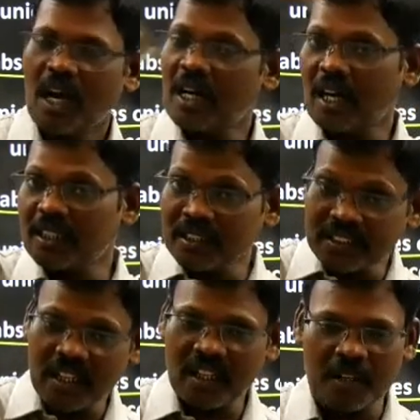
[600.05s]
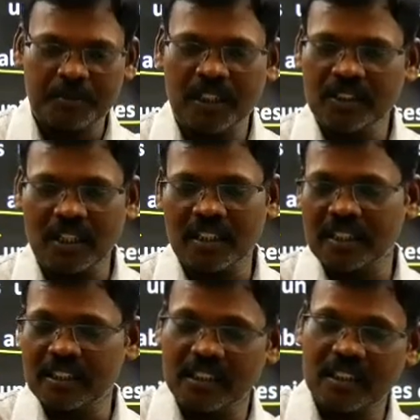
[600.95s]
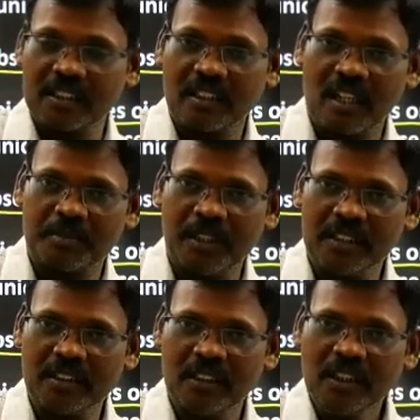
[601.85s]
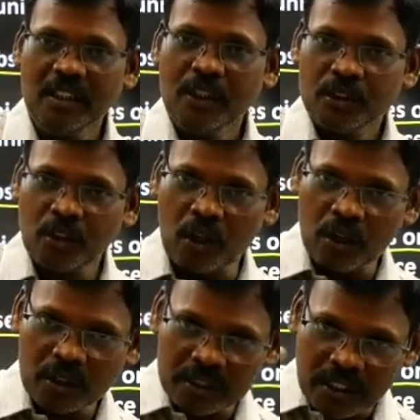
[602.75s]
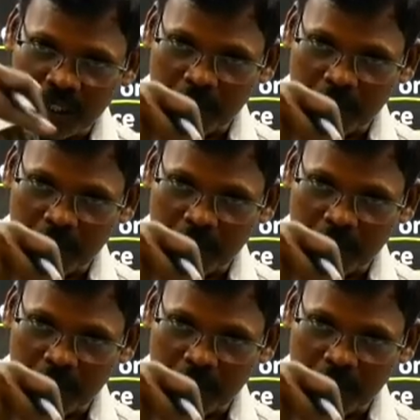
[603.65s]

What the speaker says: and others are options, other restrictions are options, So